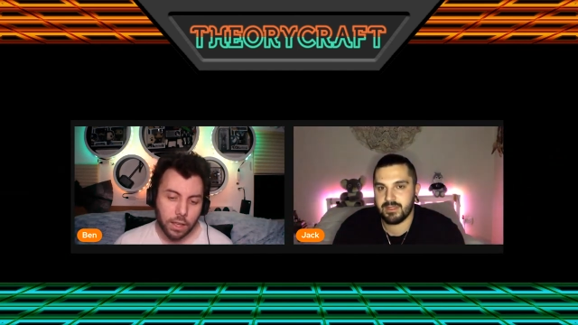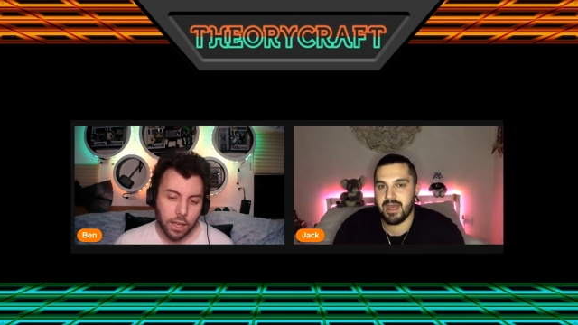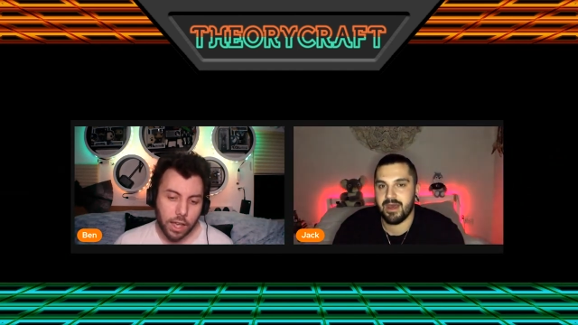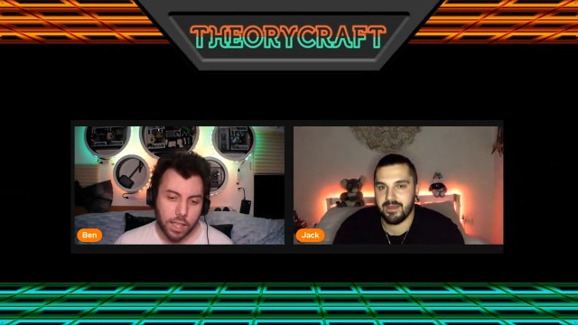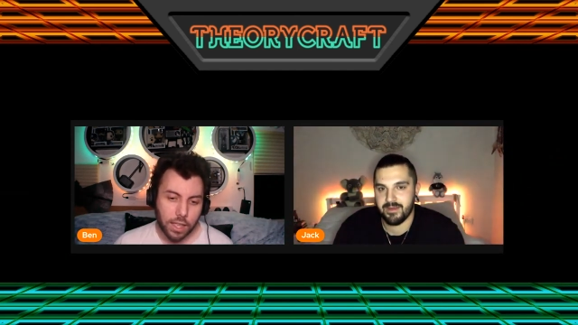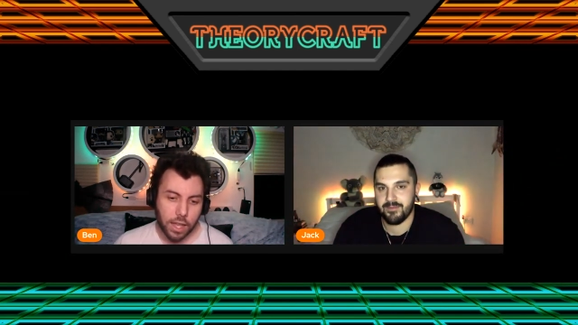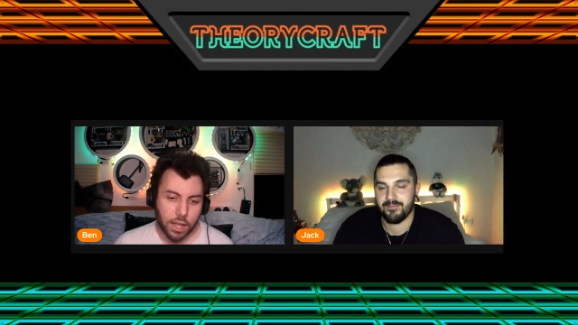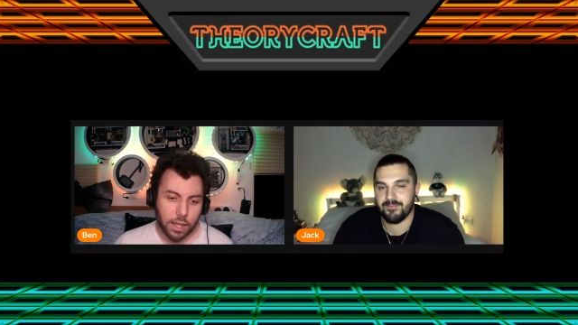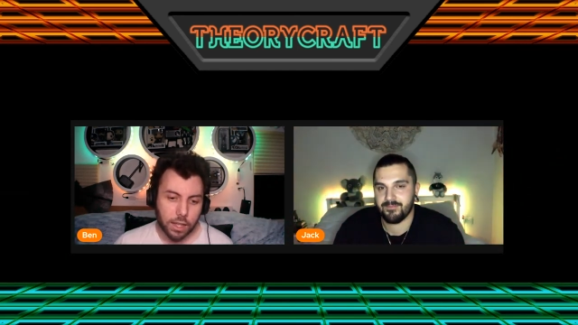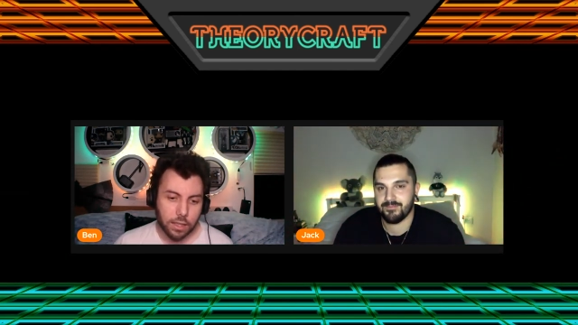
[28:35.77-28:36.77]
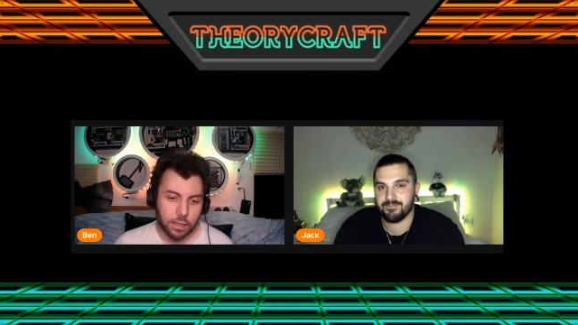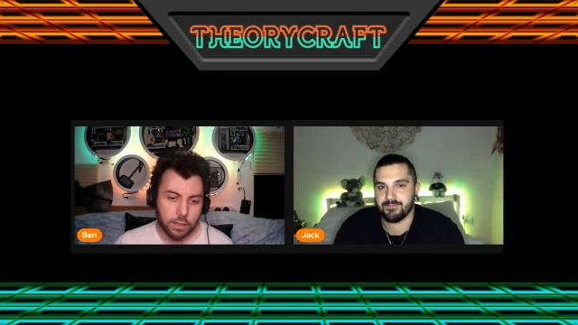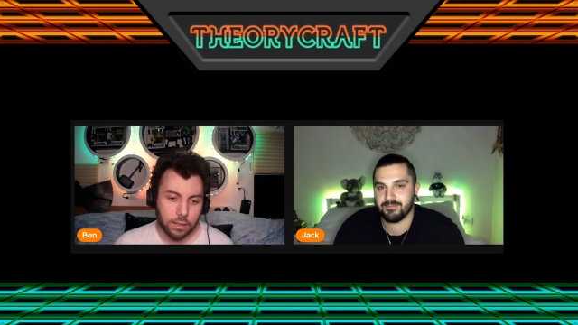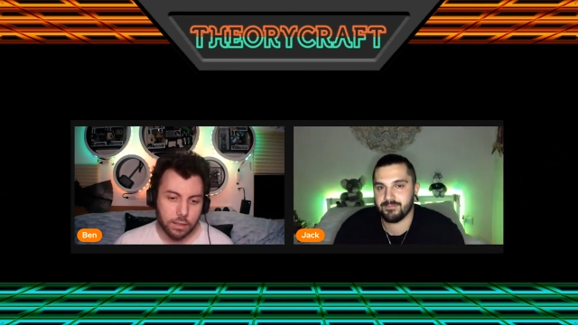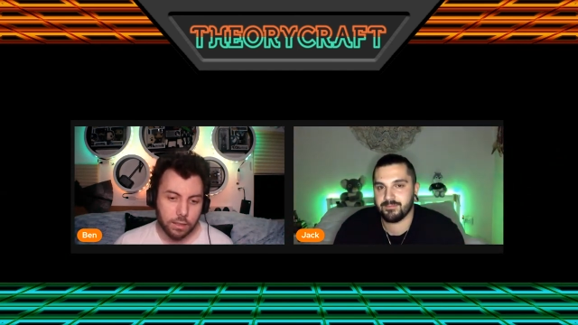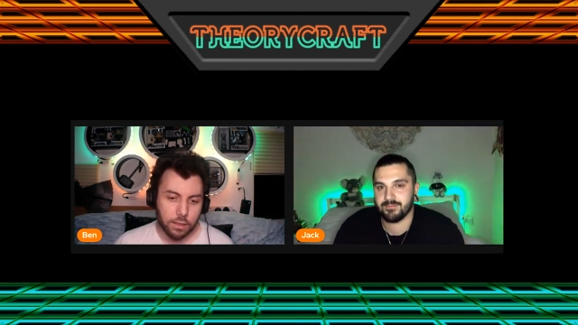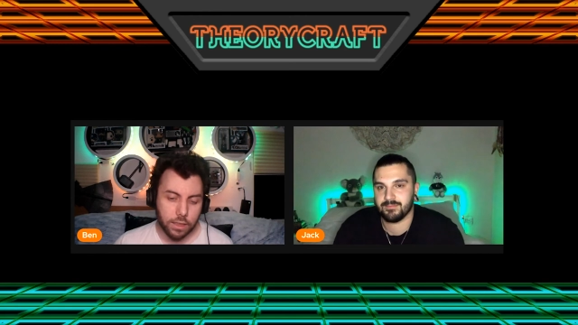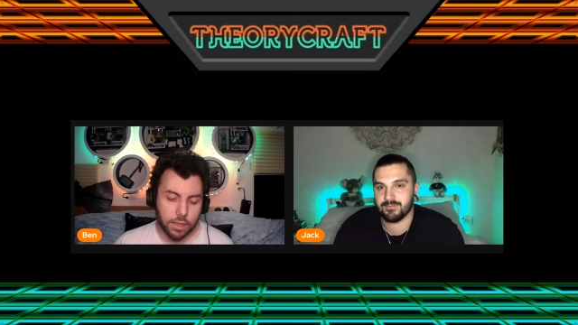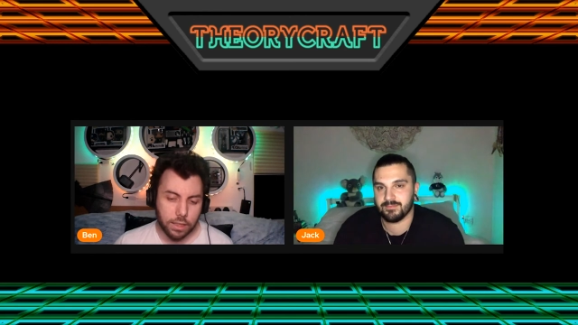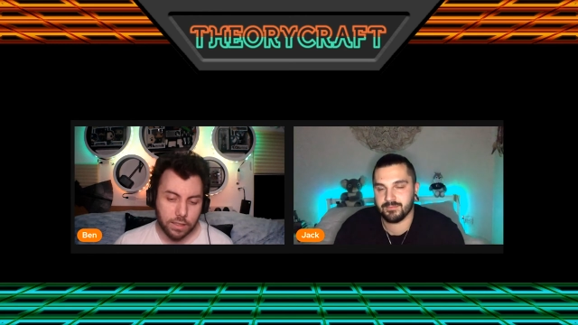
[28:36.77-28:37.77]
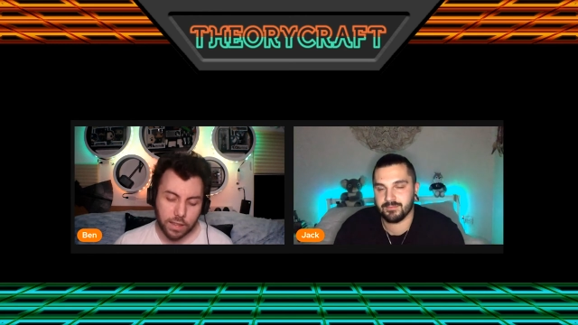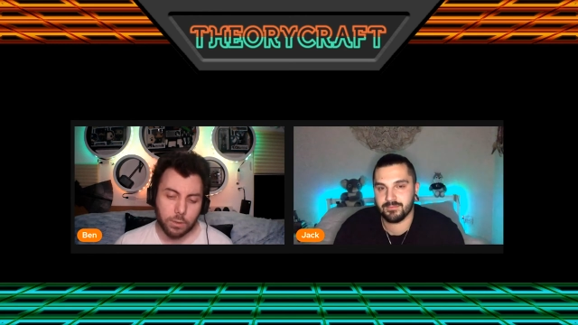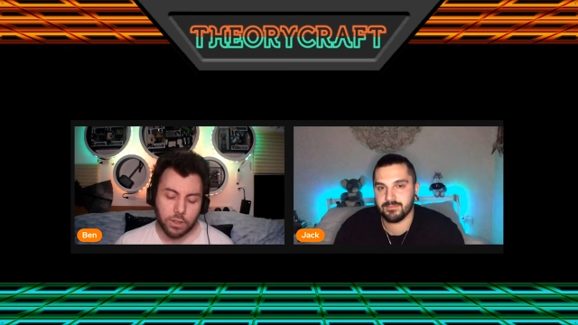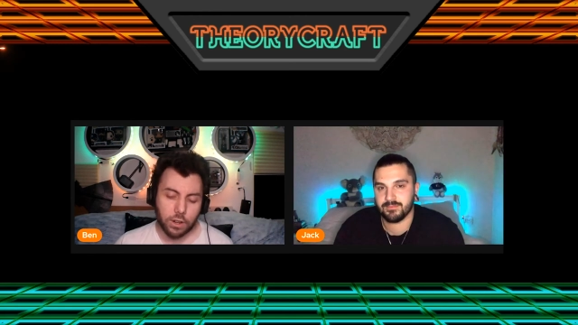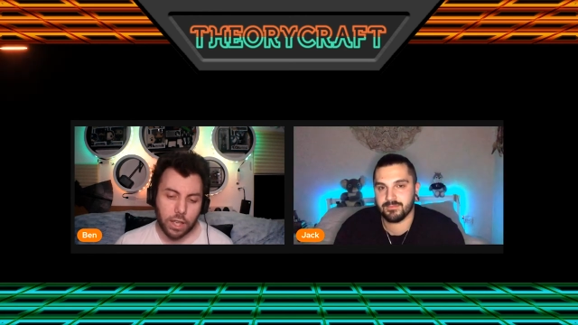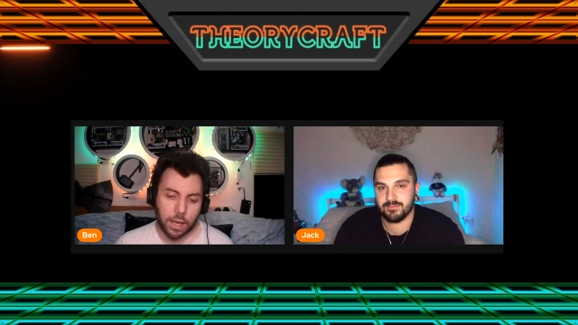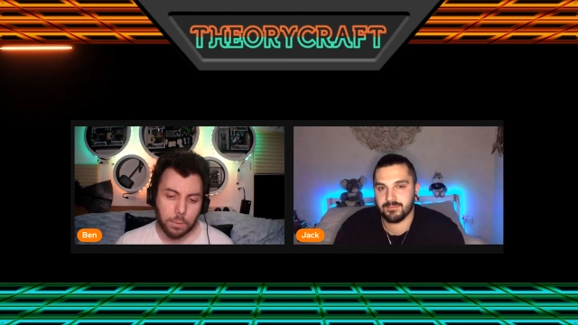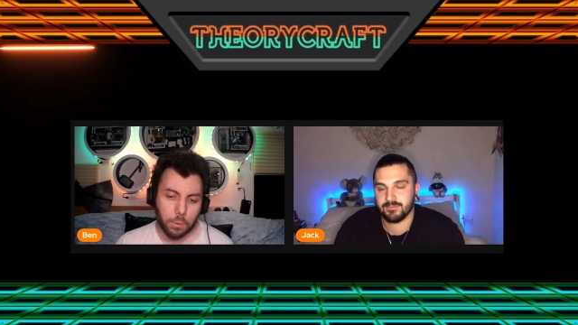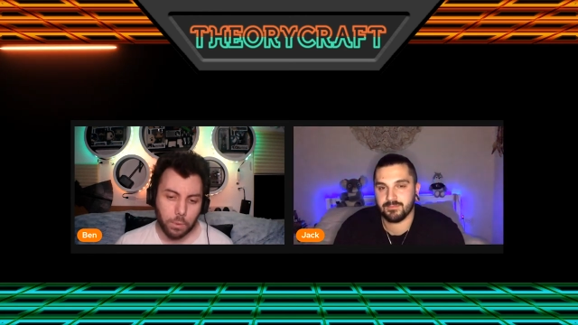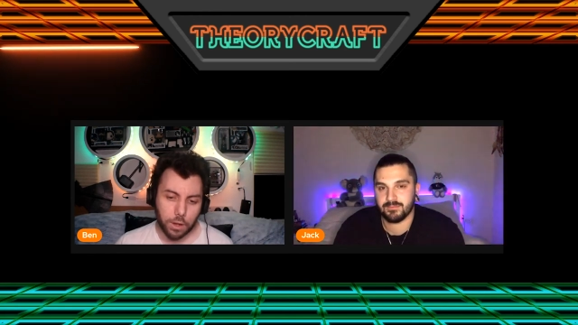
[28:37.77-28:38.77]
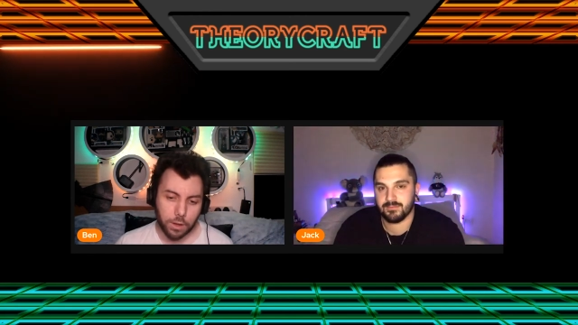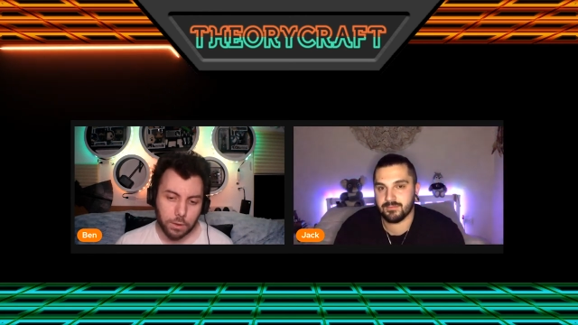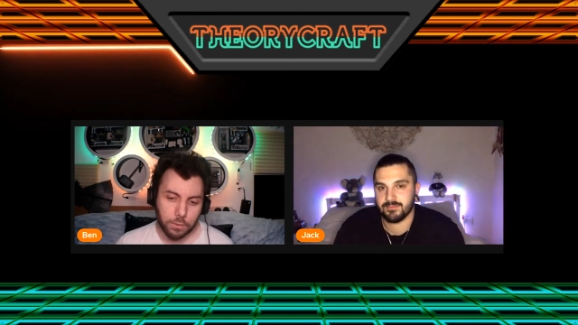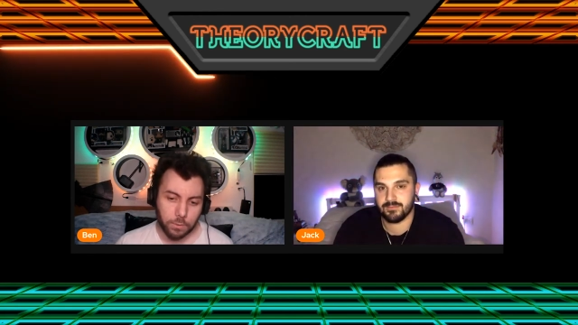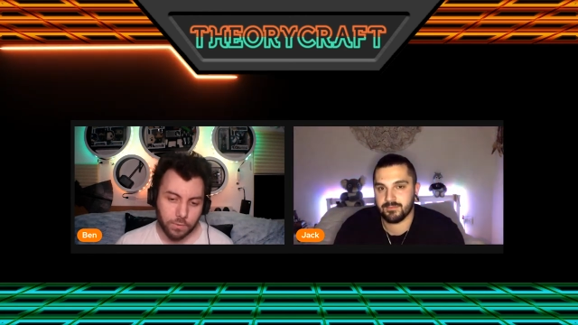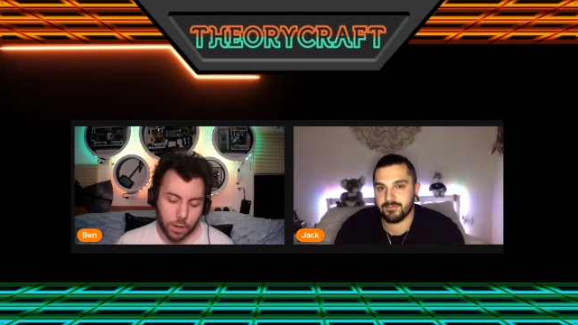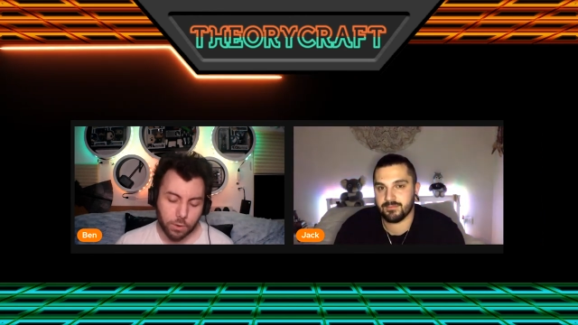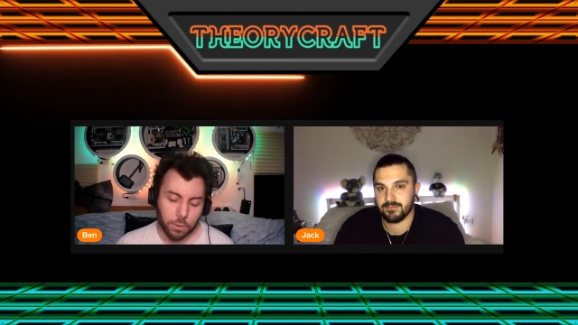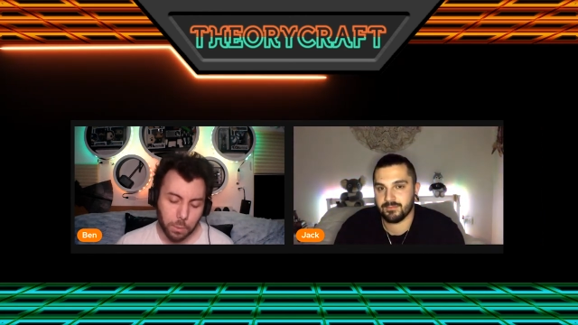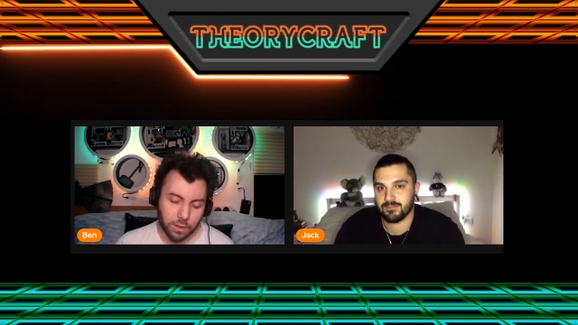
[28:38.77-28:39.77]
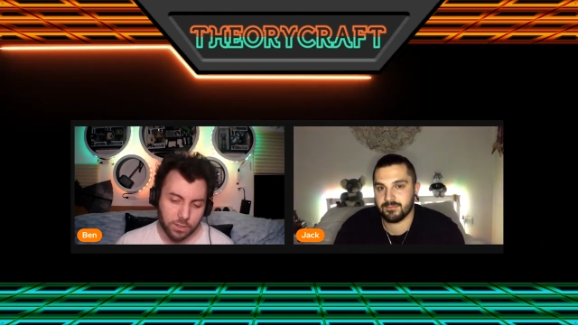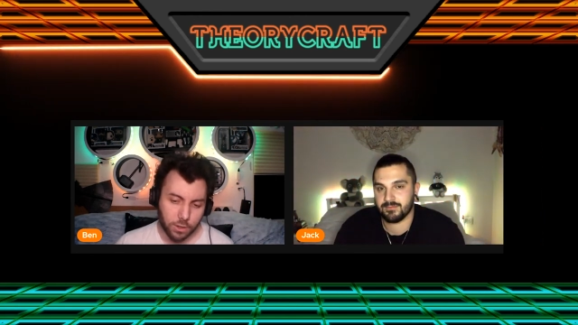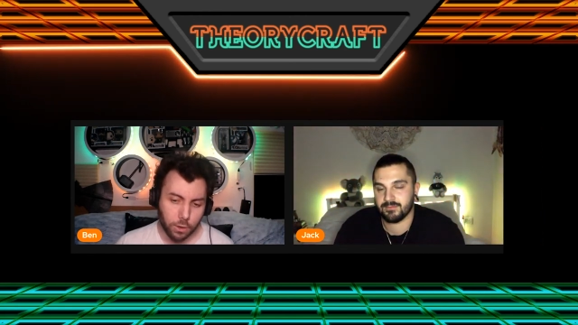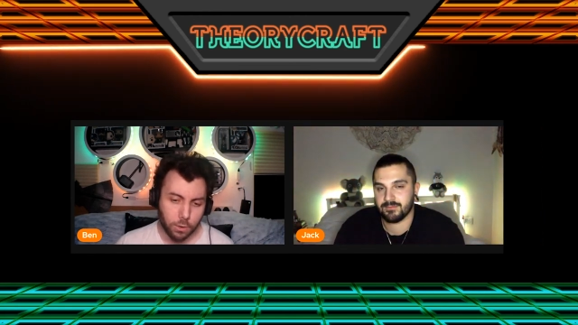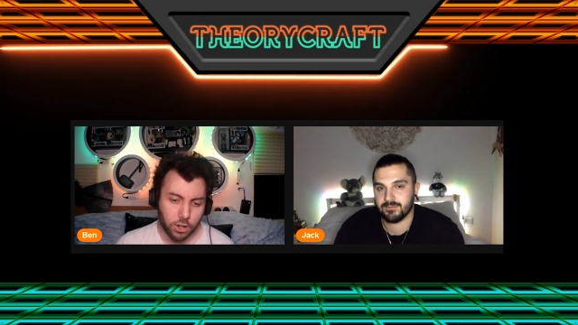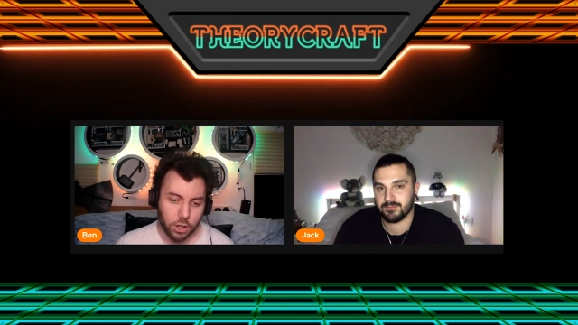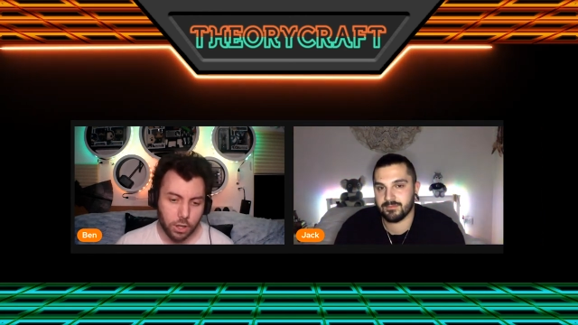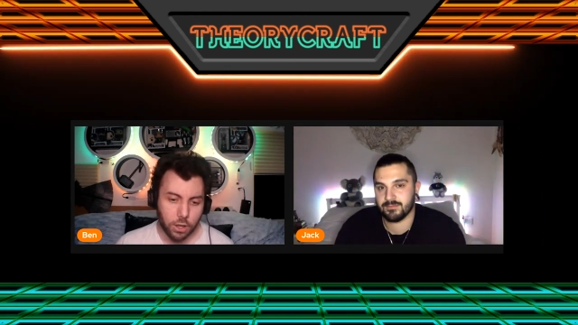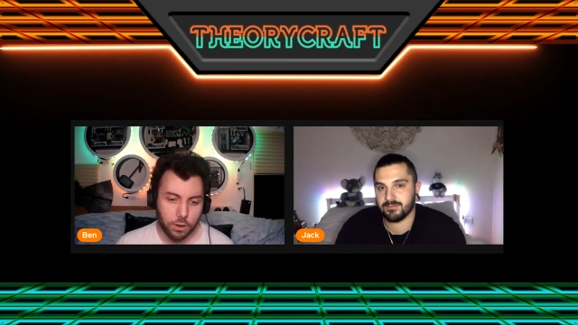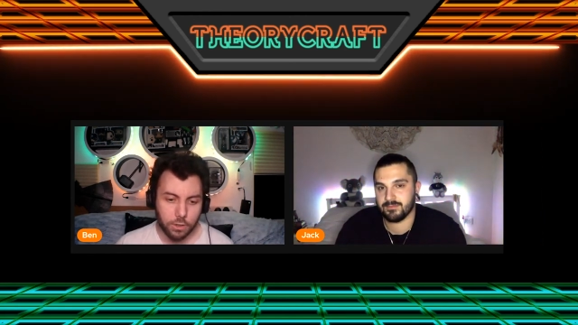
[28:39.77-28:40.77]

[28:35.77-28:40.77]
Speaker 1: Yeah. And then the same is going to happen with Falcon and Winter Soldier,